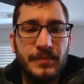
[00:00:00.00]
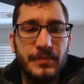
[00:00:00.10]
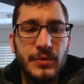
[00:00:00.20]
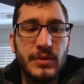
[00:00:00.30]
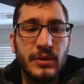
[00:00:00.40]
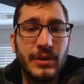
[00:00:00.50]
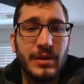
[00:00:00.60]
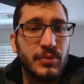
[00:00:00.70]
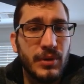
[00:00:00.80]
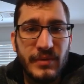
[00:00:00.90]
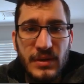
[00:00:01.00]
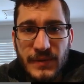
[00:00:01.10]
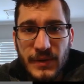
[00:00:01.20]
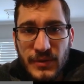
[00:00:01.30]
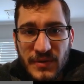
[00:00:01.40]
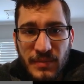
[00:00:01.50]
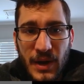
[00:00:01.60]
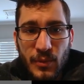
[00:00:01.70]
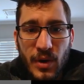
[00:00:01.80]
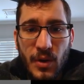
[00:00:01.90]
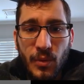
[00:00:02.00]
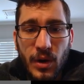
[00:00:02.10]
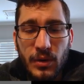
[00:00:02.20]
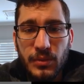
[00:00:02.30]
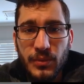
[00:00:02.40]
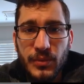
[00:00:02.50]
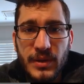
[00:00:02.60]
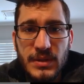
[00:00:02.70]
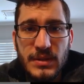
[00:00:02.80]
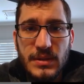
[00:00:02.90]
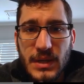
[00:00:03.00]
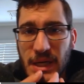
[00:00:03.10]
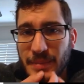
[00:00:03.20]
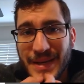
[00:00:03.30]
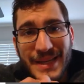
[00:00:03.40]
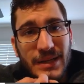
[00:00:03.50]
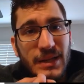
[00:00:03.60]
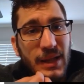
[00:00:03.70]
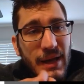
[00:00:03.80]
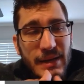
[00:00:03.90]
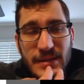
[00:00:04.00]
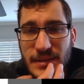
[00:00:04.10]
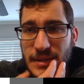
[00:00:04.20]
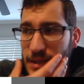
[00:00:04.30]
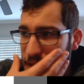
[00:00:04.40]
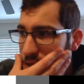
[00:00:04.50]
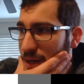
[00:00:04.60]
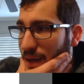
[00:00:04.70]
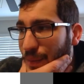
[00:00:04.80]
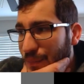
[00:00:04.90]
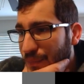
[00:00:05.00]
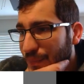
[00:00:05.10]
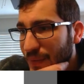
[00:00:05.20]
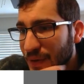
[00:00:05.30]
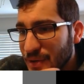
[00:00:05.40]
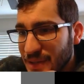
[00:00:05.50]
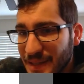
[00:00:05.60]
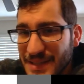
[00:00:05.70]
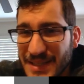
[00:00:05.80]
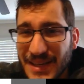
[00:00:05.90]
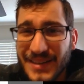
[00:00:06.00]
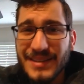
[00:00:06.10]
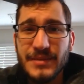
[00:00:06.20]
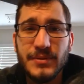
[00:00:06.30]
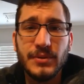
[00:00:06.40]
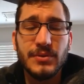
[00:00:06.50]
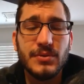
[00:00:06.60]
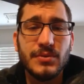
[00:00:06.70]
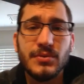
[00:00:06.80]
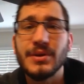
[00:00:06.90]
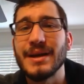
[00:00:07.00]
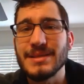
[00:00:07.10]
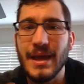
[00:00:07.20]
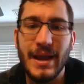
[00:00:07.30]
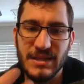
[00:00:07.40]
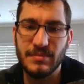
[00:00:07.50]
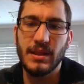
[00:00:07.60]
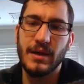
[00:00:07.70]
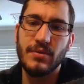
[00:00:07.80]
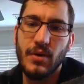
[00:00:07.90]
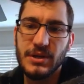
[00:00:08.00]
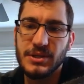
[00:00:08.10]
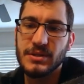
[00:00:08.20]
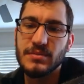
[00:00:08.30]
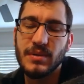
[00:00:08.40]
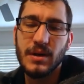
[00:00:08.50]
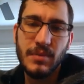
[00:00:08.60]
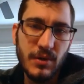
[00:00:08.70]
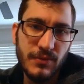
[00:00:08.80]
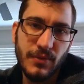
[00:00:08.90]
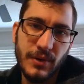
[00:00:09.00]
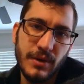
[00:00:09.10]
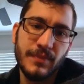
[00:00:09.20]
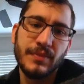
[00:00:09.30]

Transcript: You can look at previous videos of mine where I walk through this in class. I understand it's kind of difficult to do. You guys can't ask me live questions, but I'm here for you.